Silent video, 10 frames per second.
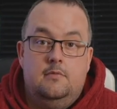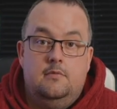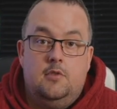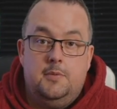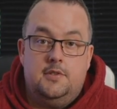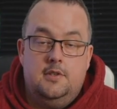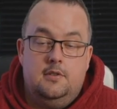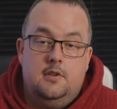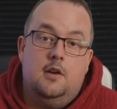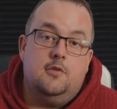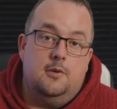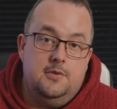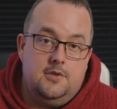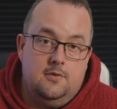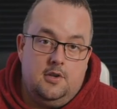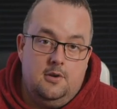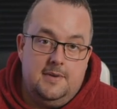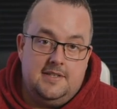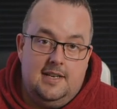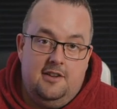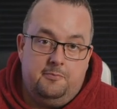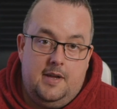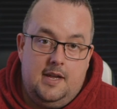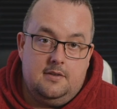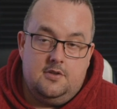Robertson, I've gone with Joe Gomez at left back.